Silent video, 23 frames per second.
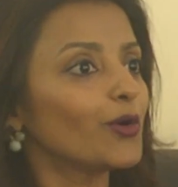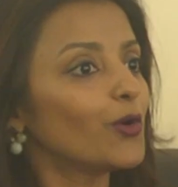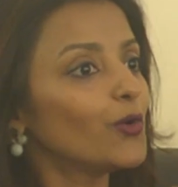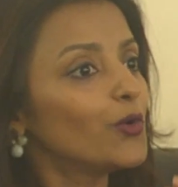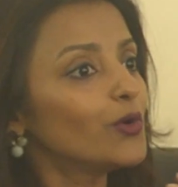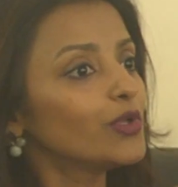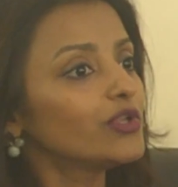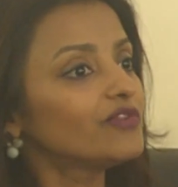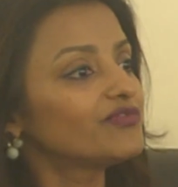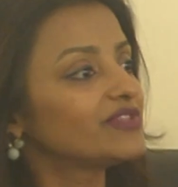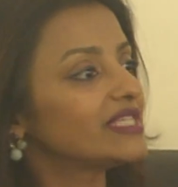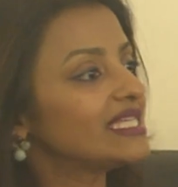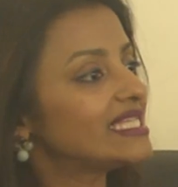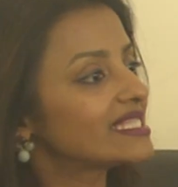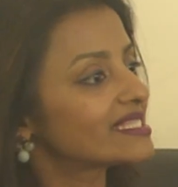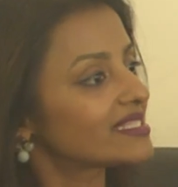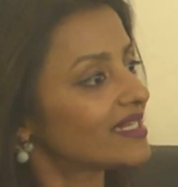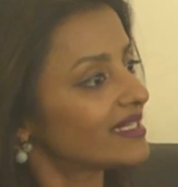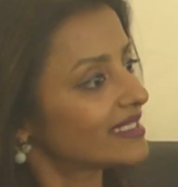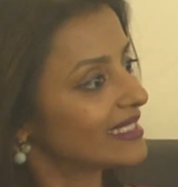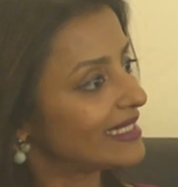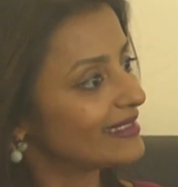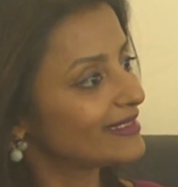All of these
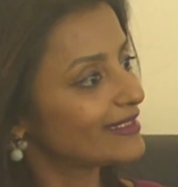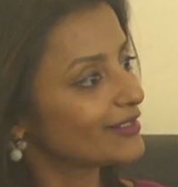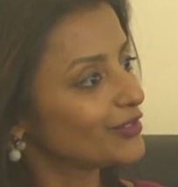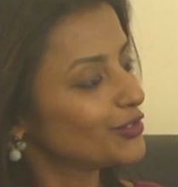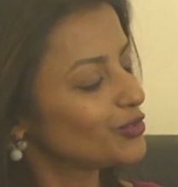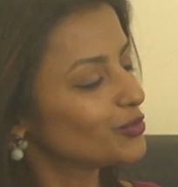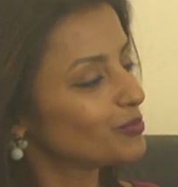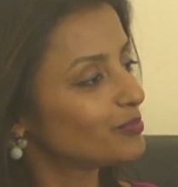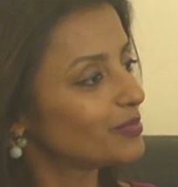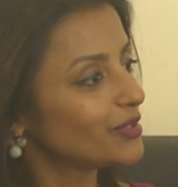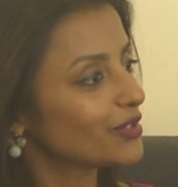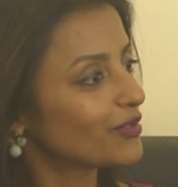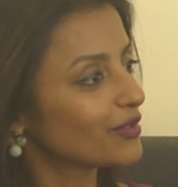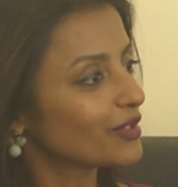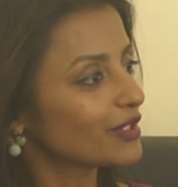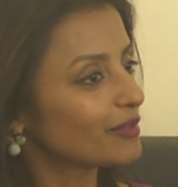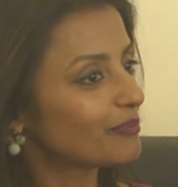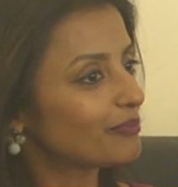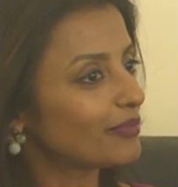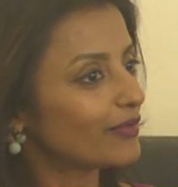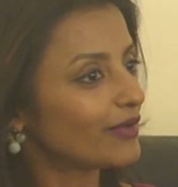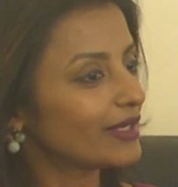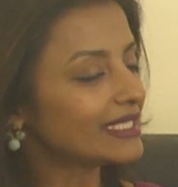start hitting you beyond a
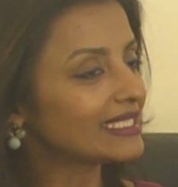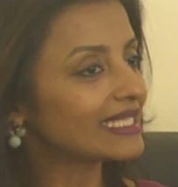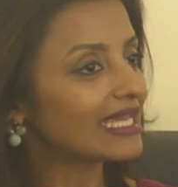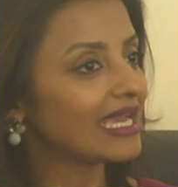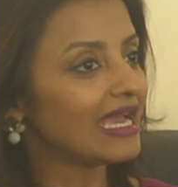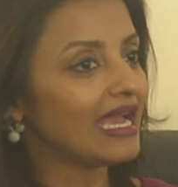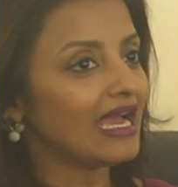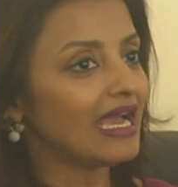point.